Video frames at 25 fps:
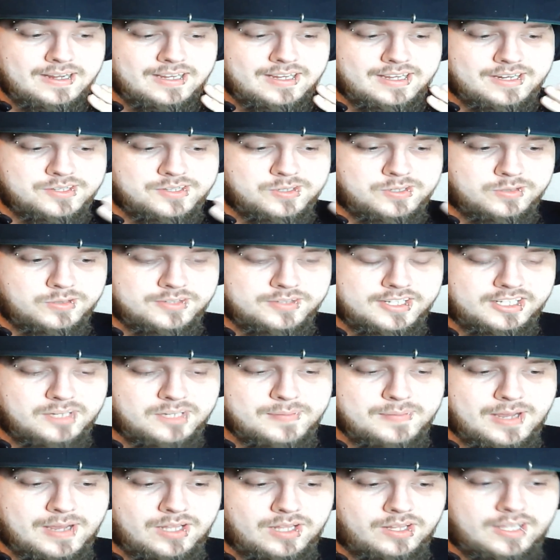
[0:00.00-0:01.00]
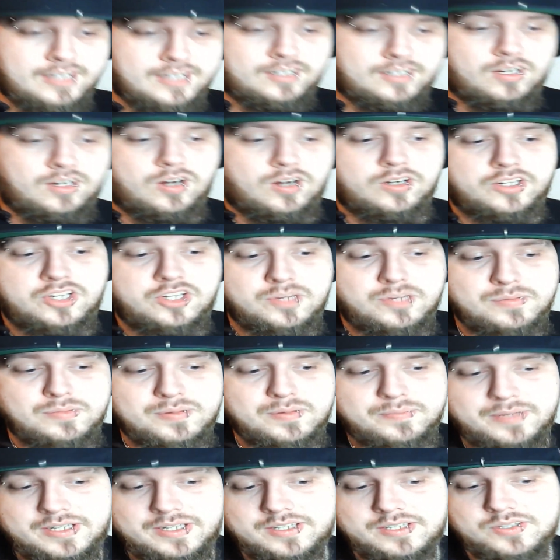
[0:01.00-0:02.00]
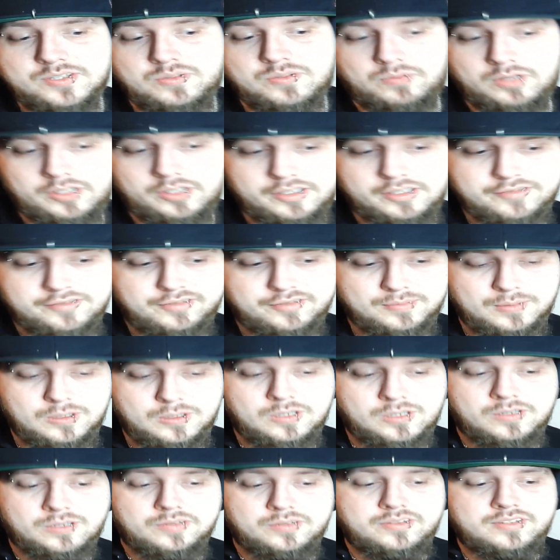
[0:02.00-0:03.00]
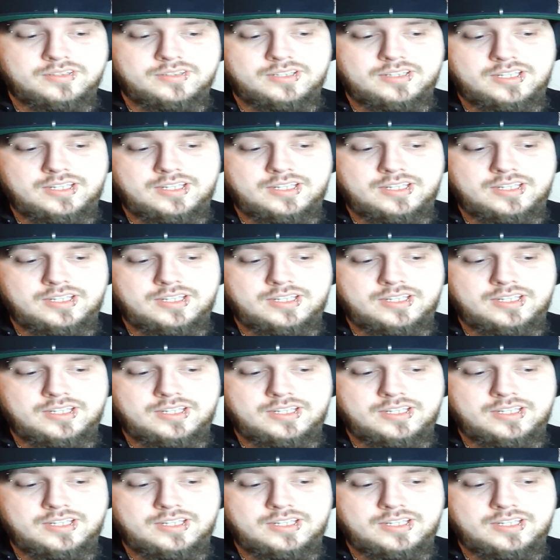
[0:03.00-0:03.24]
And I started thinking about, like, are human beings really from Earth?